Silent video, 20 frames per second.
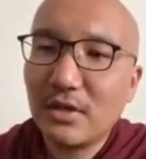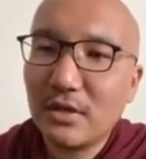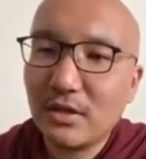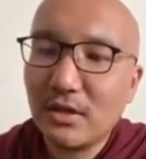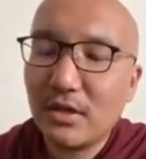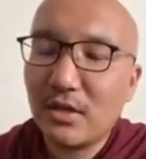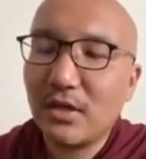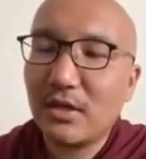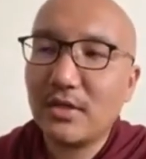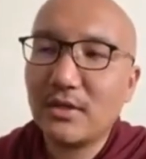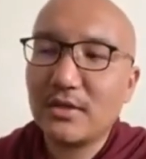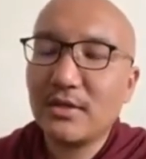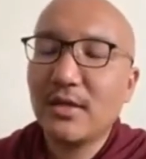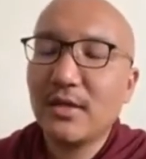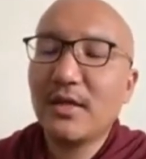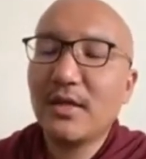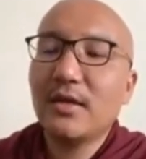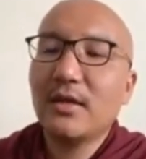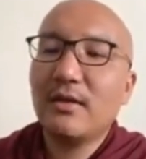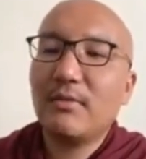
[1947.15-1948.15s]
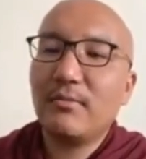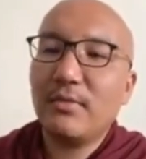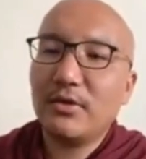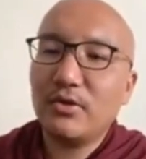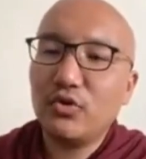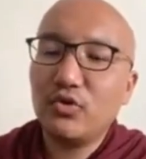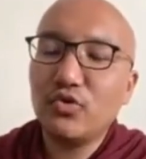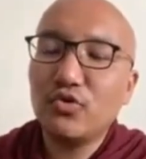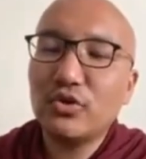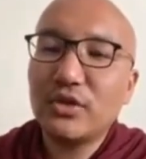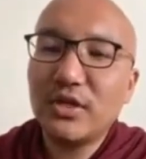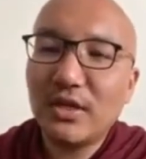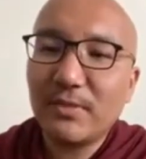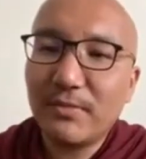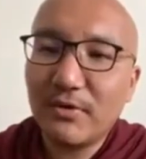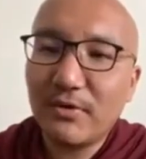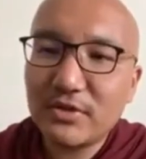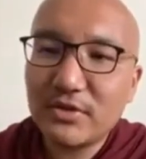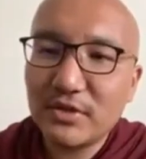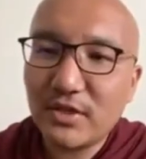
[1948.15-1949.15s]
Uh, but usually
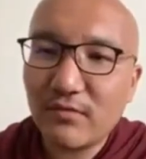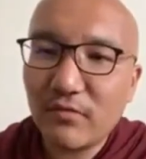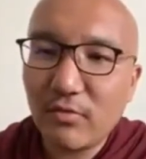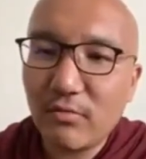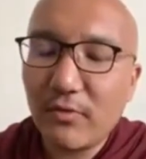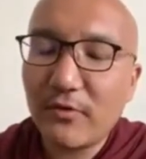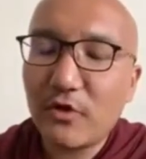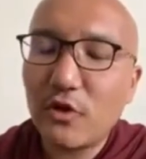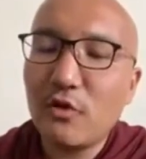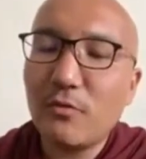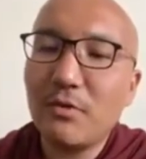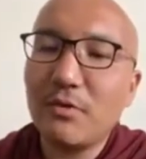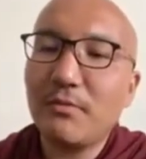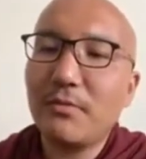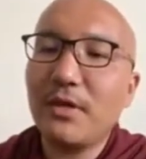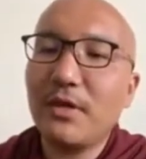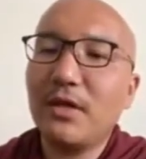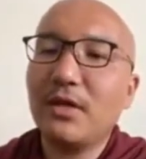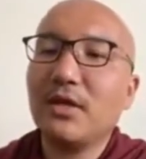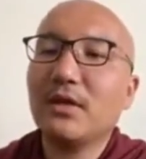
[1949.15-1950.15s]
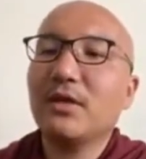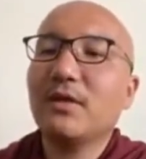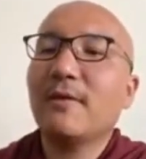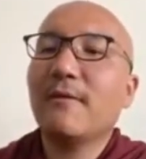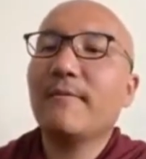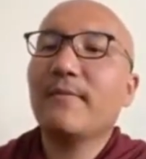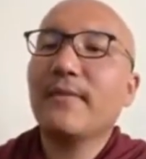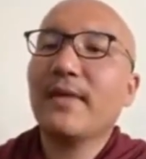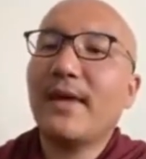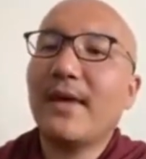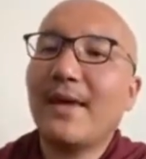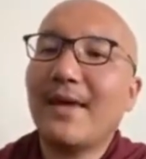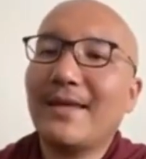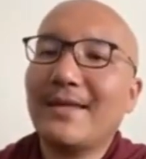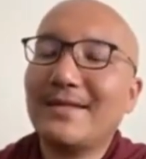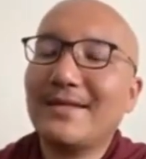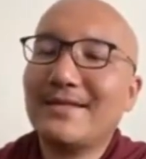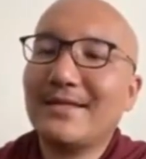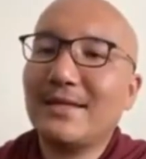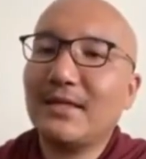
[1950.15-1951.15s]
appears in the form of a human being,
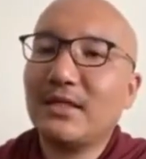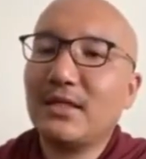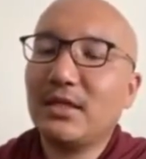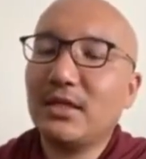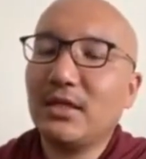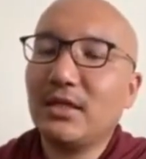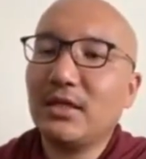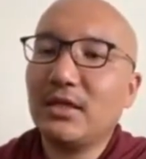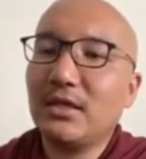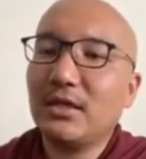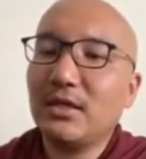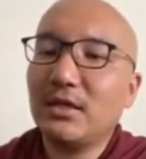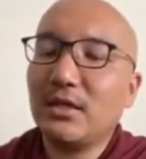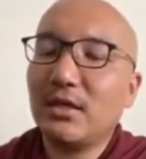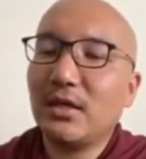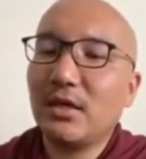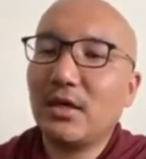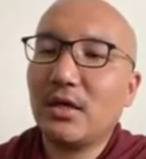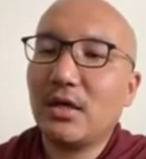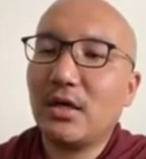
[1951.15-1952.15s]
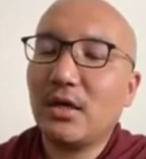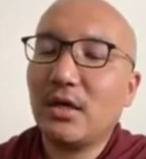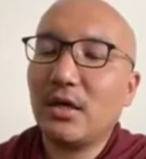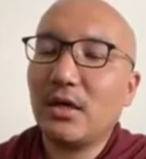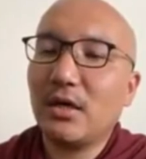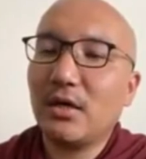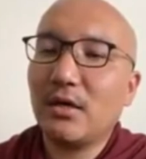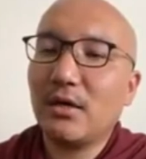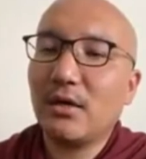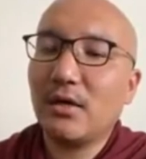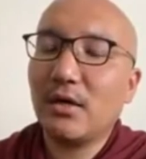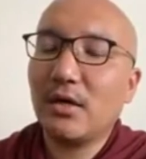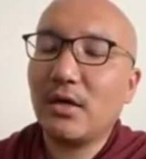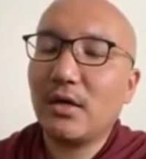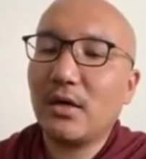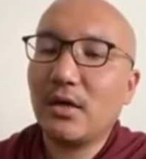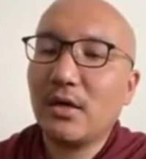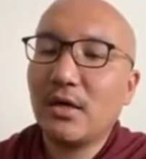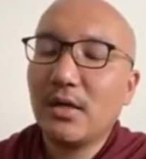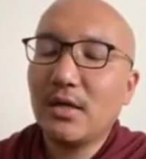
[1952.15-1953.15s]
and uh, the
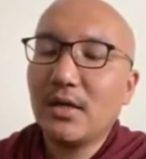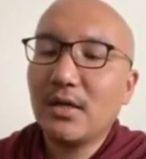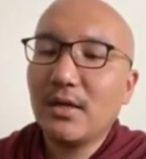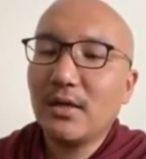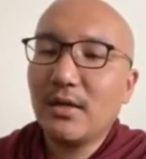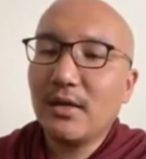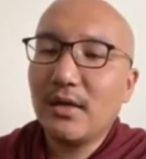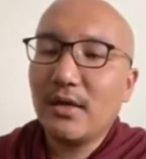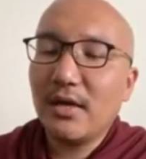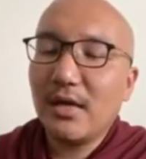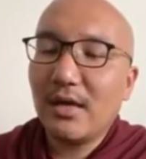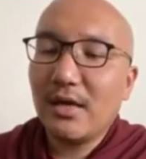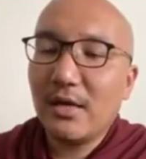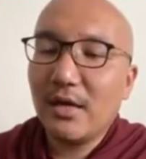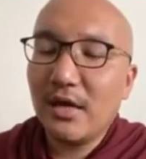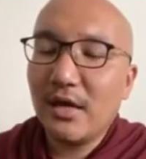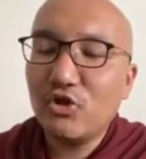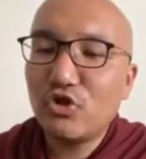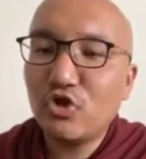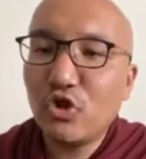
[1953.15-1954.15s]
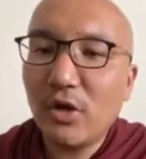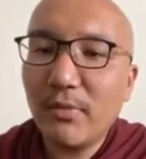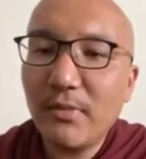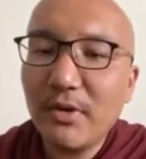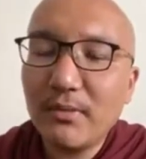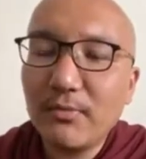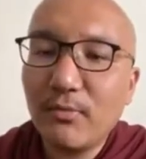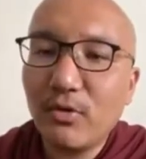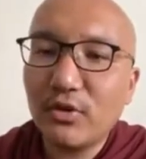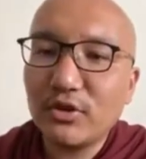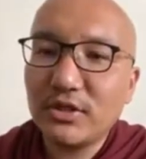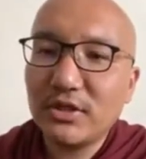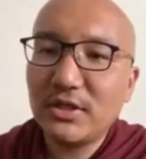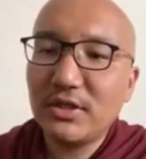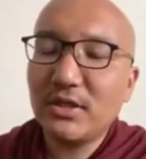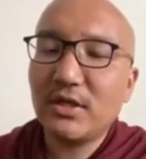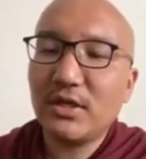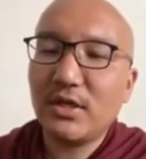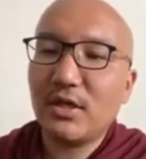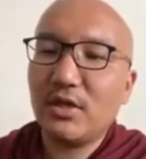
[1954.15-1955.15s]
uh, enjoyment
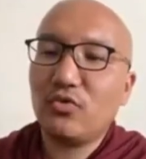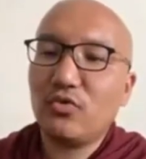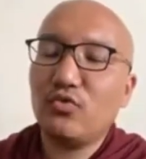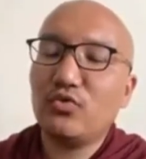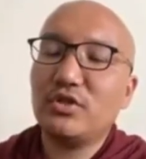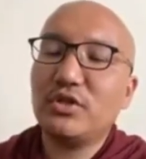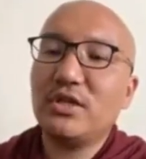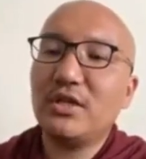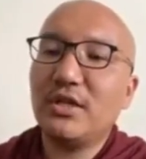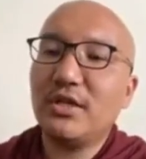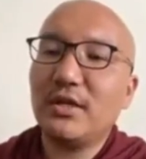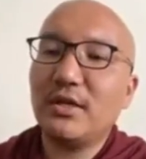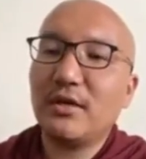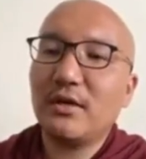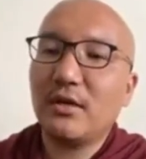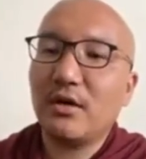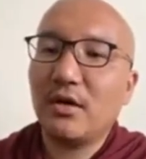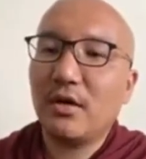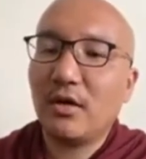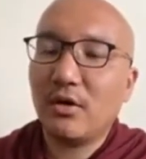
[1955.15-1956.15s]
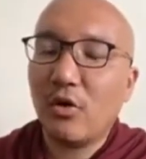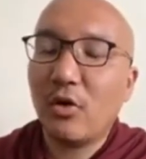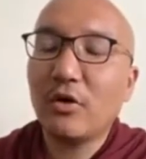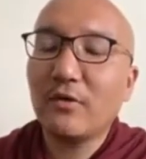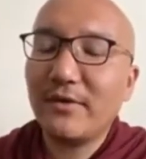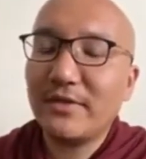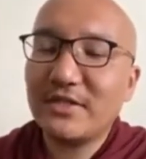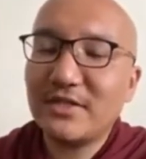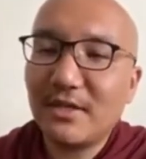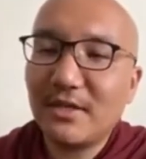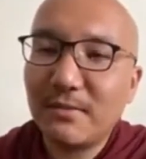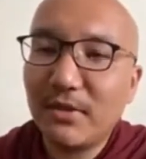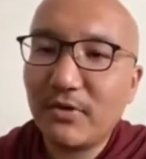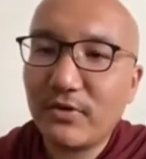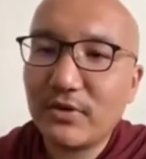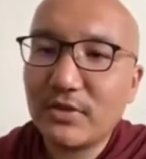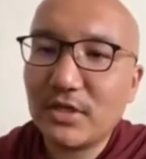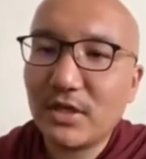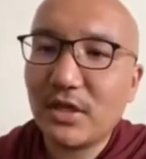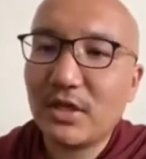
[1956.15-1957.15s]
body usually uh, always
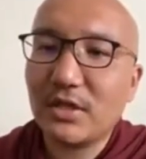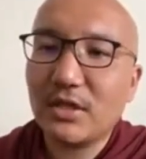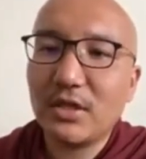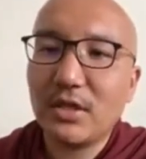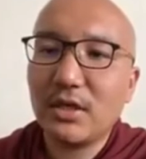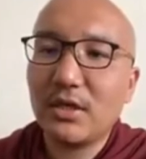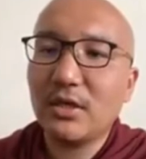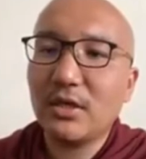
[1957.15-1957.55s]
appears in the